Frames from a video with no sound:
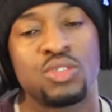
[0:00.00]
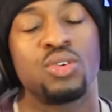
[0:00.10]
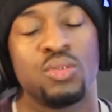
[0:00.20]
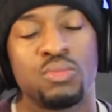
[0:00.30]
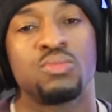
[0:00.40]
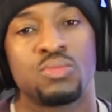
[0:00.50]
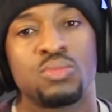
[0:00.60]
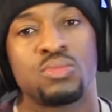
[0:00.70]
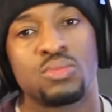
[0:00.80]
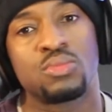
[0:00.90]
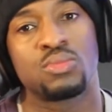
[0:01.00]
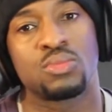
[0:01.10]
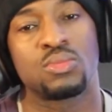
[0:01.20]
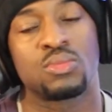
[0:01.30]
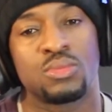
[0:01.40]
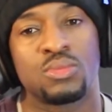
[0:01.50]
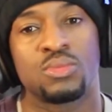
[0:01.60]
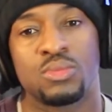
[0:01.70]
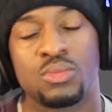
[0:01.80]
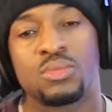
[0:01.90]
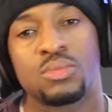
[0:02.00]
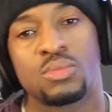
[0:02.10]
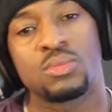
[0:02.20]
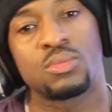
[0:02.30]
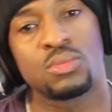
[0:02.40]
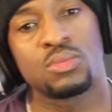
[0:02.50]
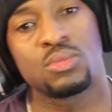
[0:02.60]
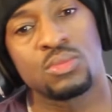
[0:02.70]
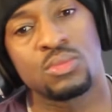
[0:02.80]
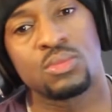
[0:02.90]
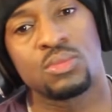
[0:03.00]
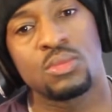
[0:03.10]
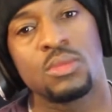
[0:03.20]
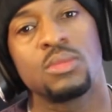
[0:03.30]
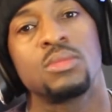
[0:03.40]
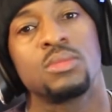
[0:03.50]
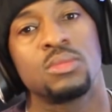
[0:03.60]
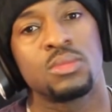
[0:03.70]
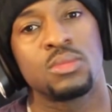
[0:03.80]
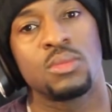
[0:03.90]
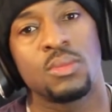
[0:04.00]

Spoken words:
Xbox Live is free on the PC. It's free.